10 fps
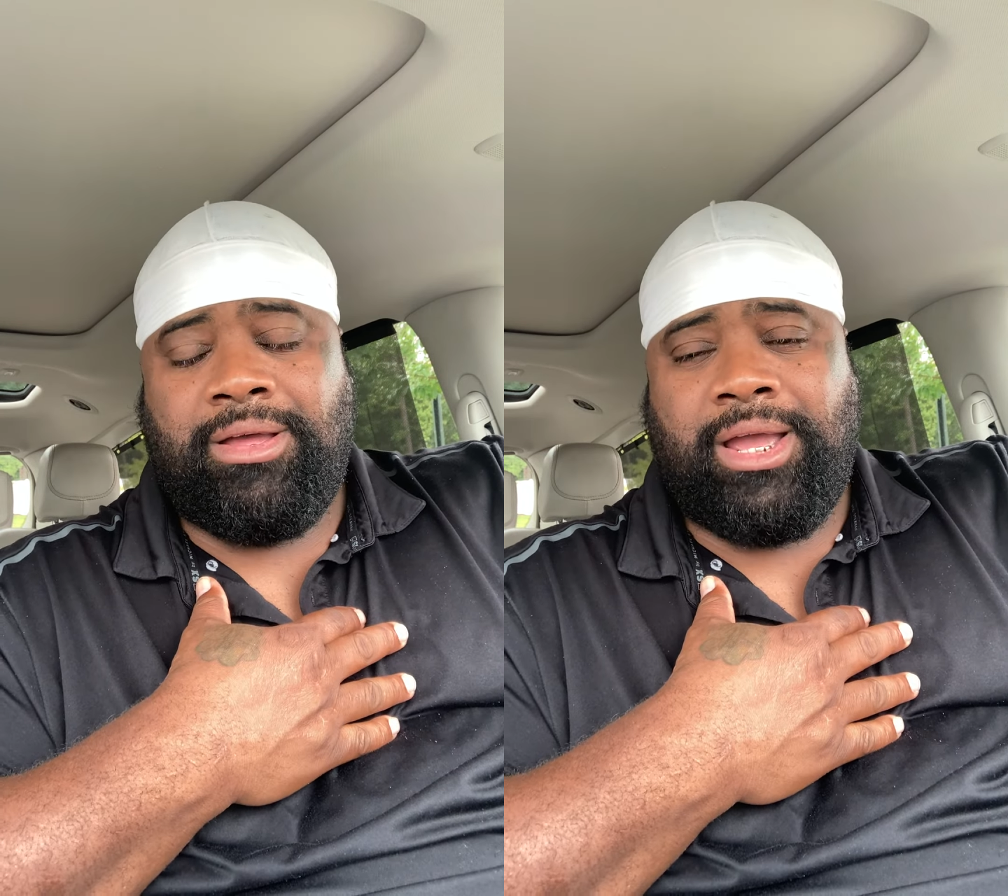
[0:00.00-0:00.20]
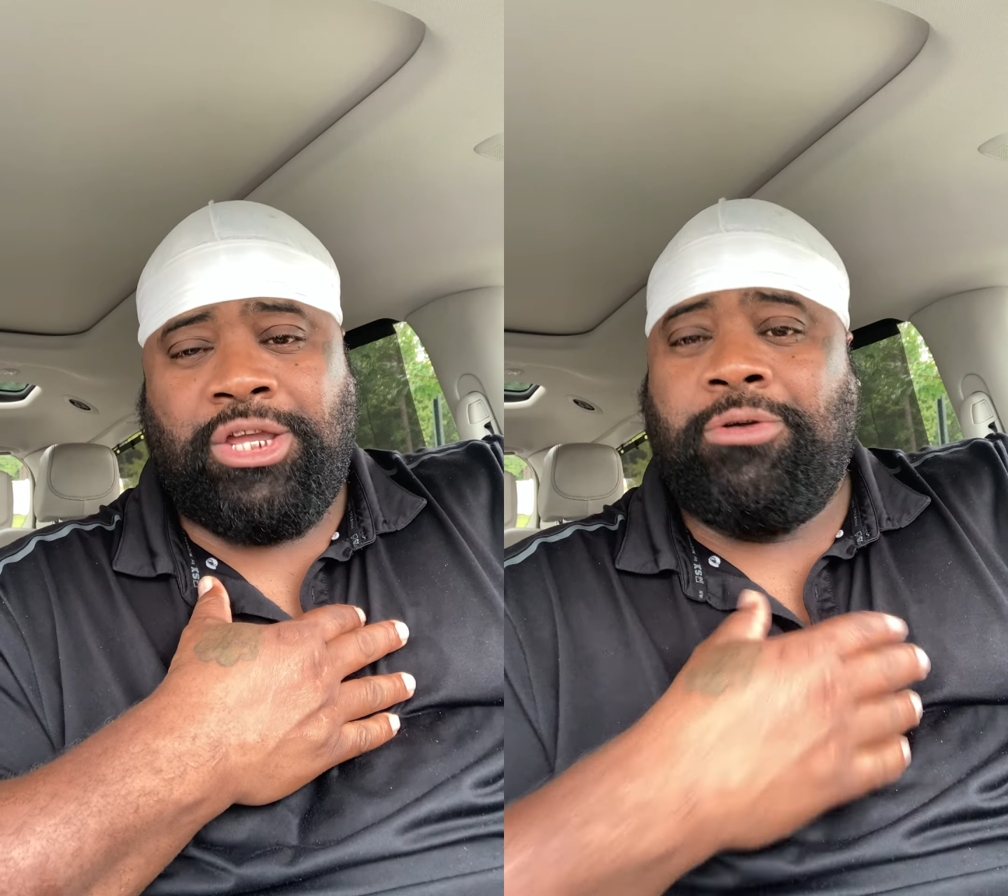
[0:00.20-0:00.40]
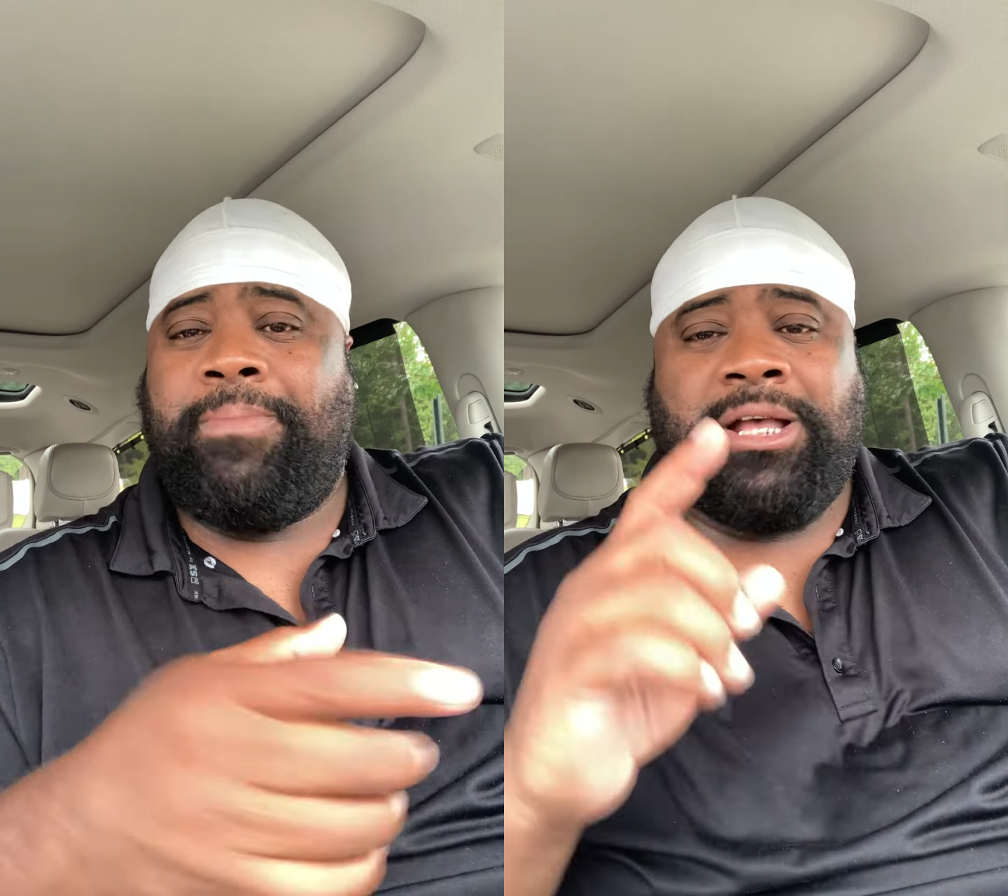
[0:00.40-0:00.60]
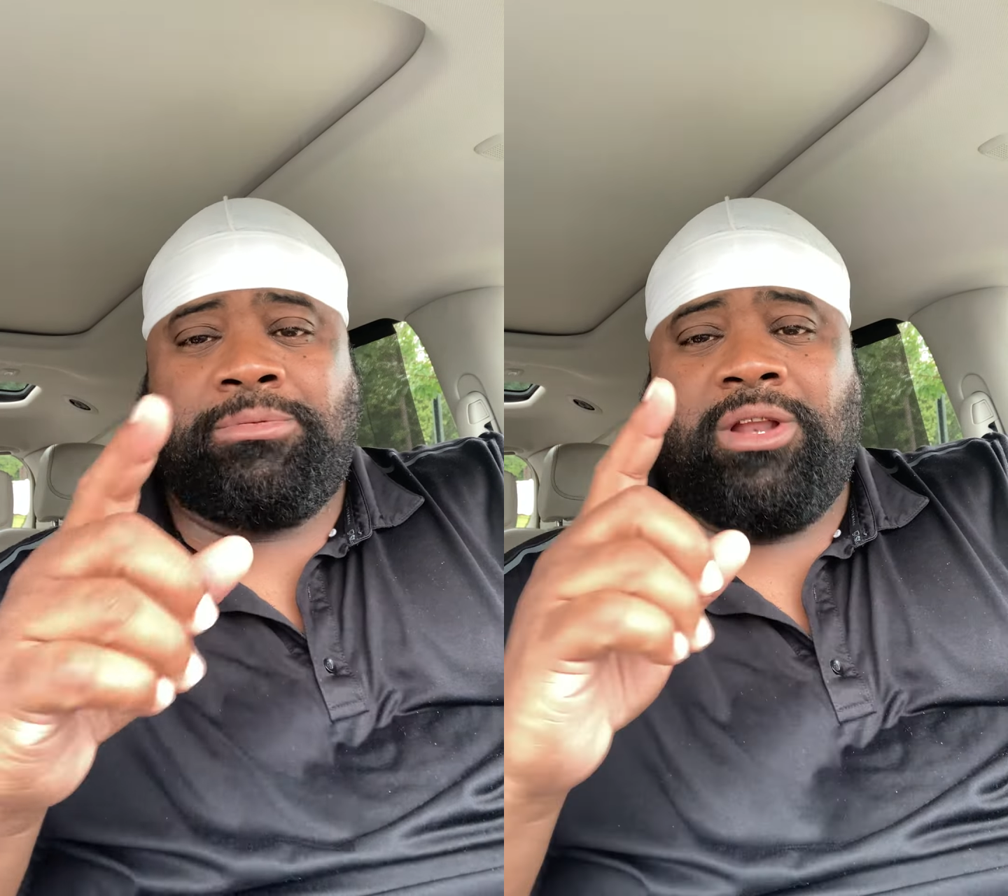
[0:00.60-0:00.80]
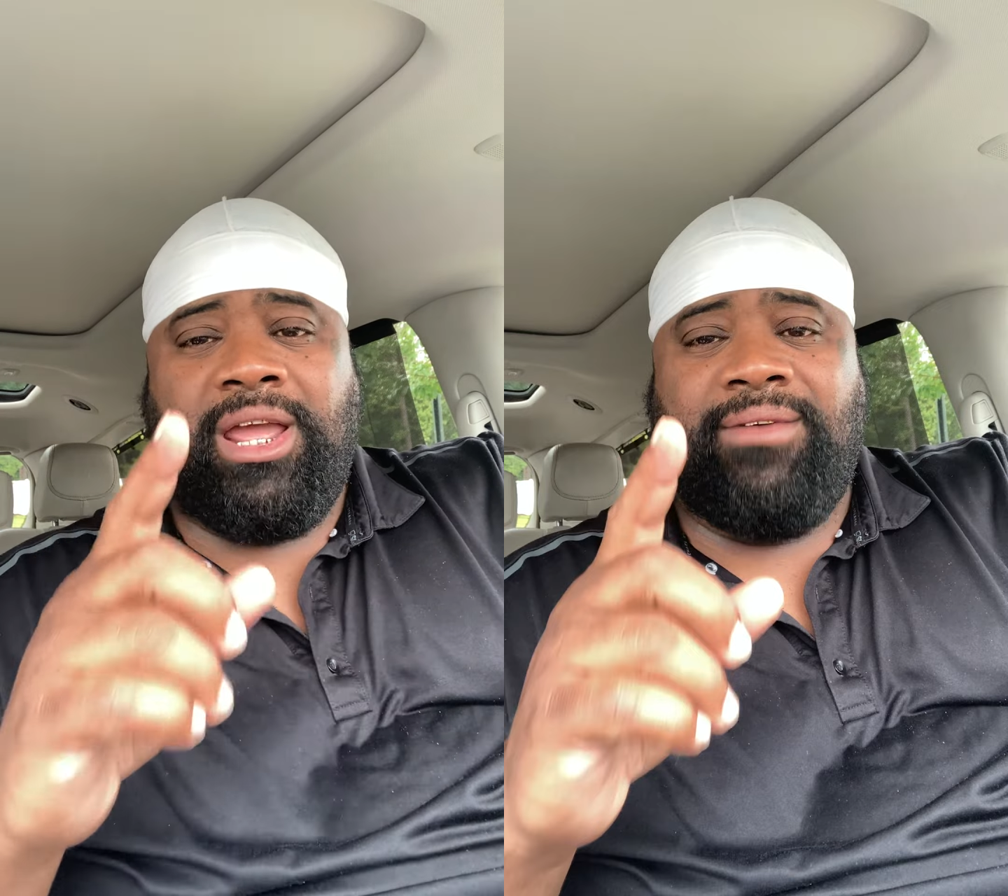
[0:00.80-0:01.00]
You best
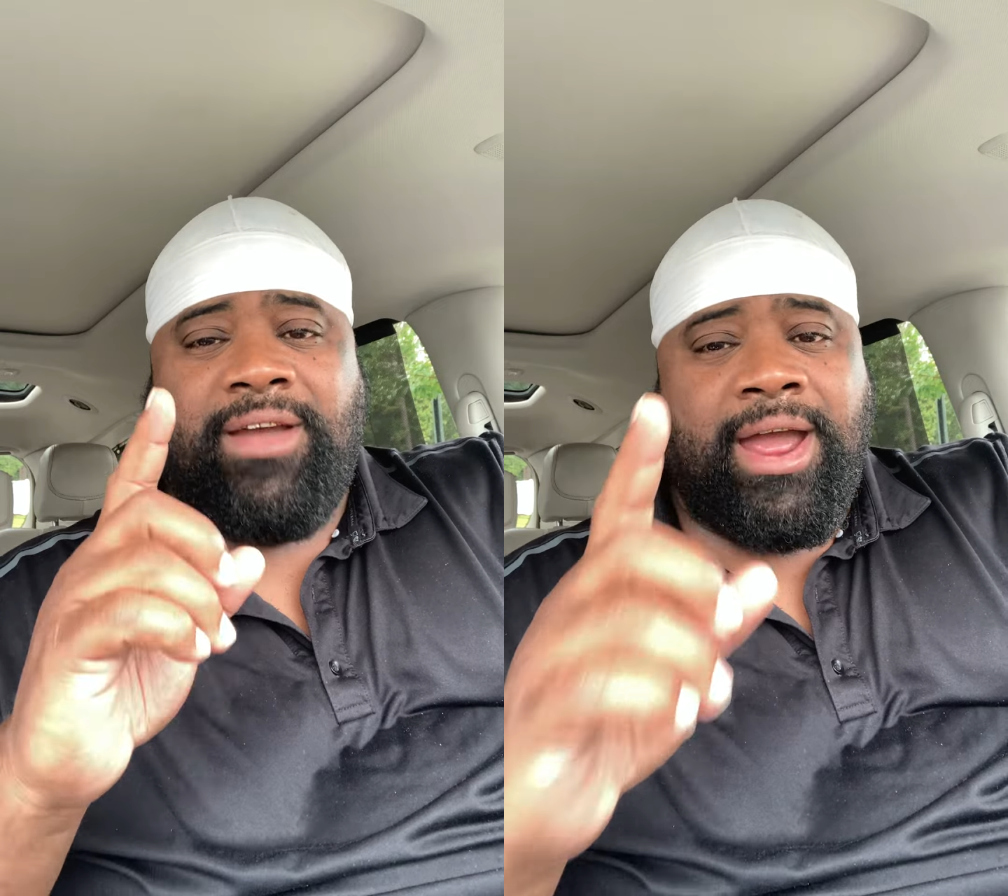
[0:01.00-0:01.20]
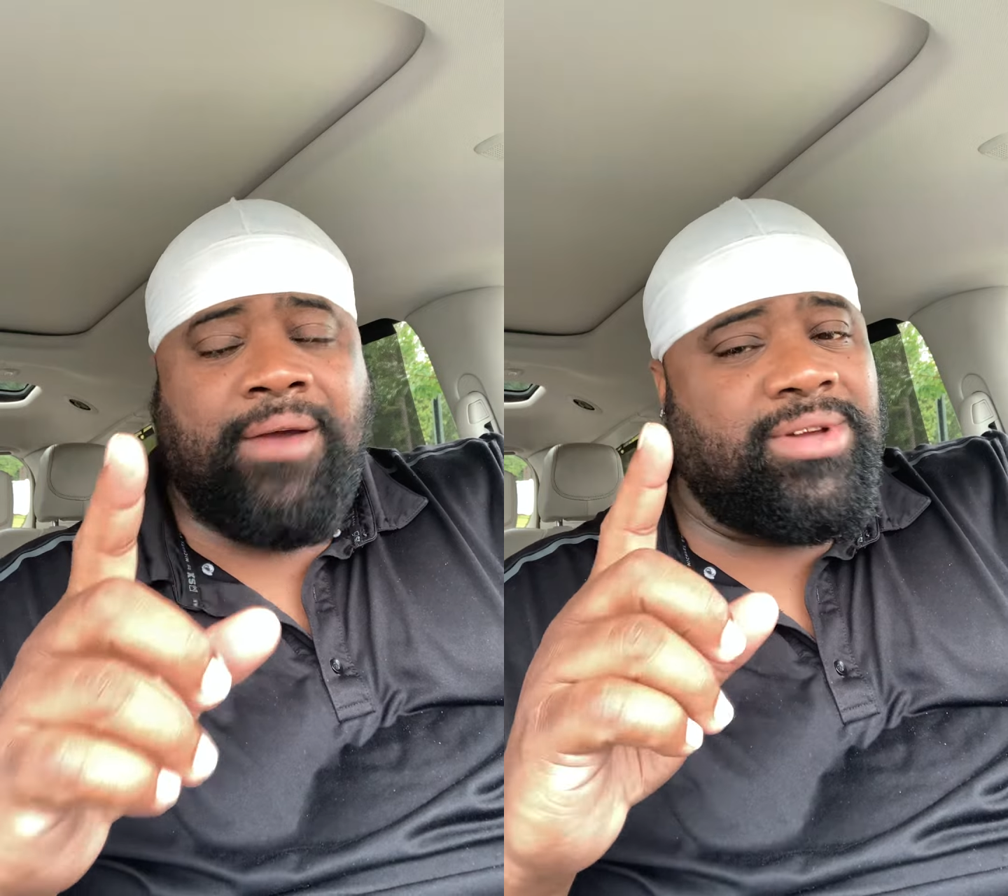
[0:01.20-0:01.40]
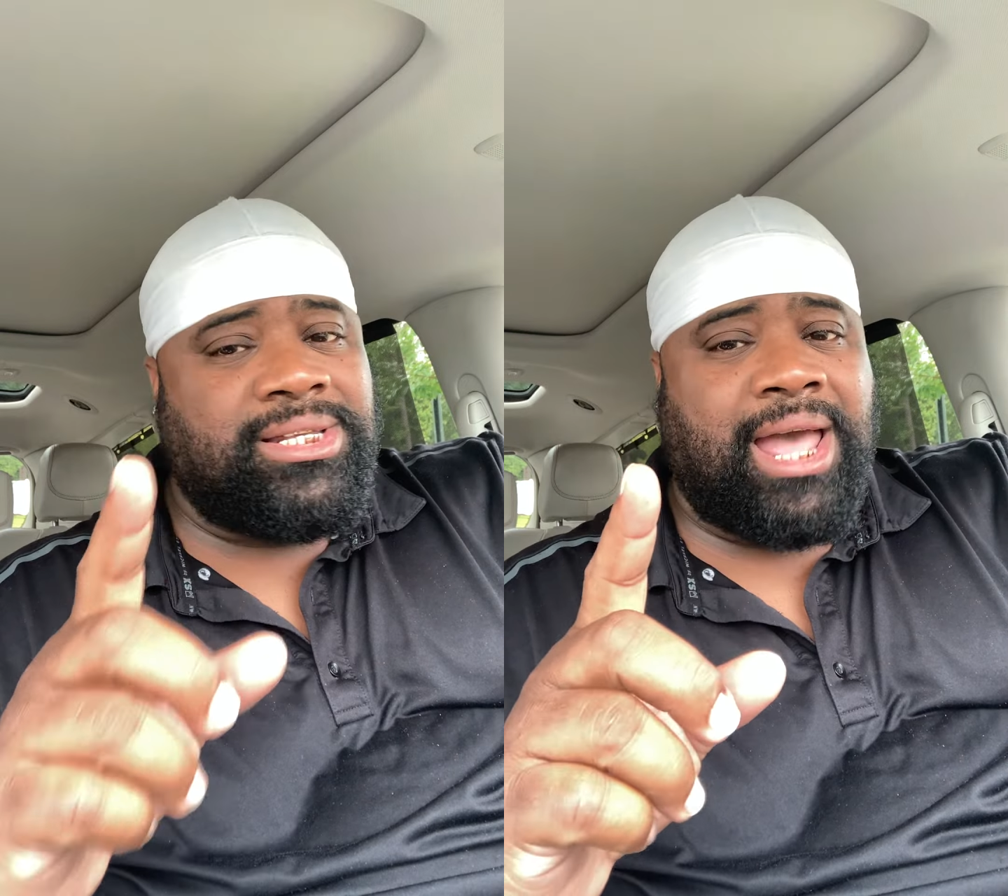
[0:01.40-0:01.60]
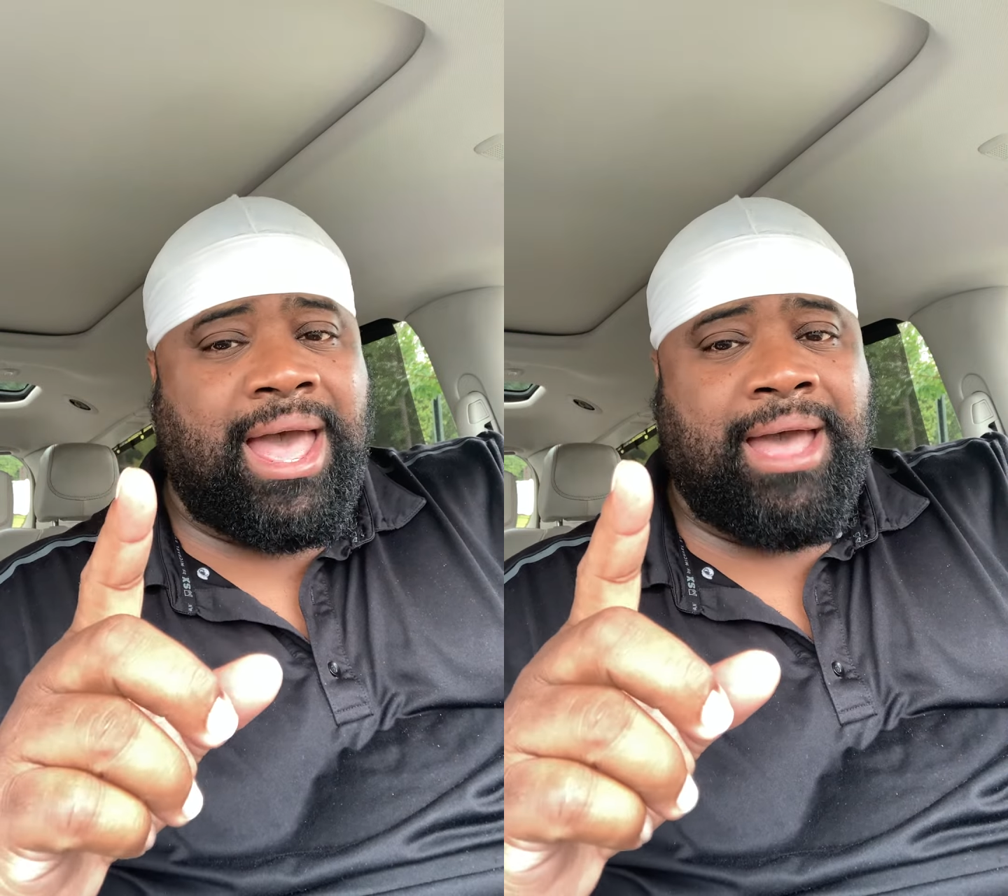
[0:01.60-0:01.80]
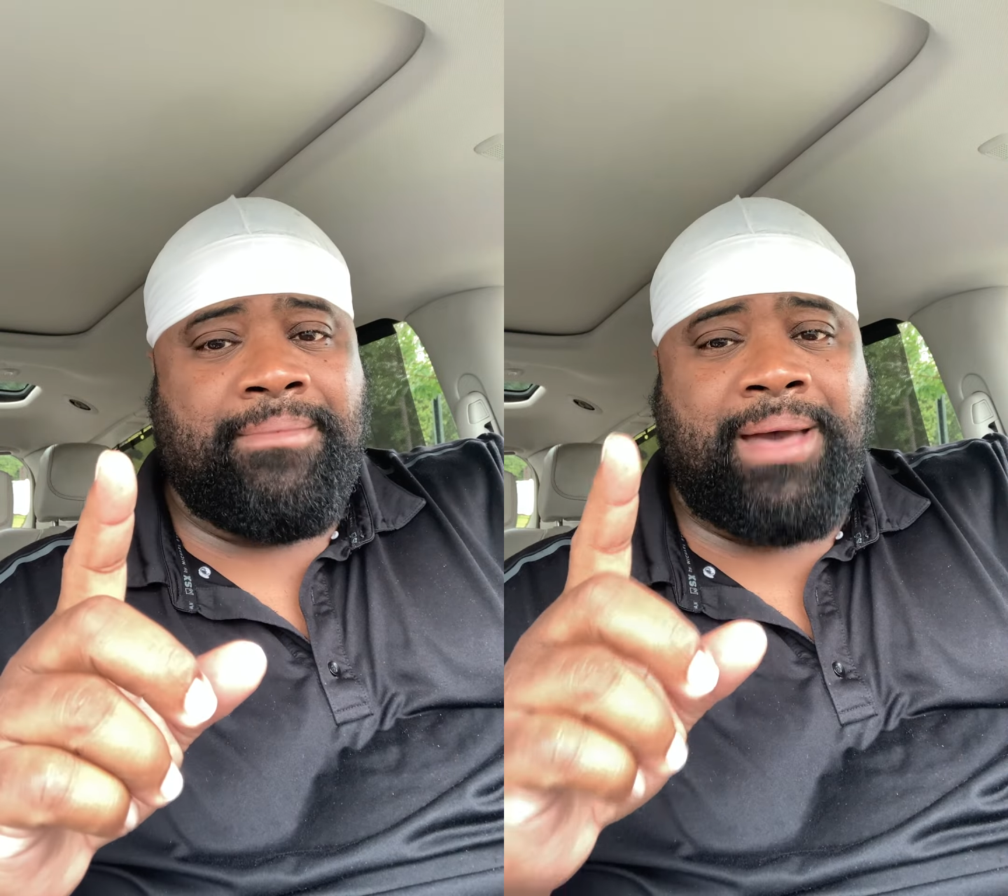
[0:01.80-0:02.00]
believe every time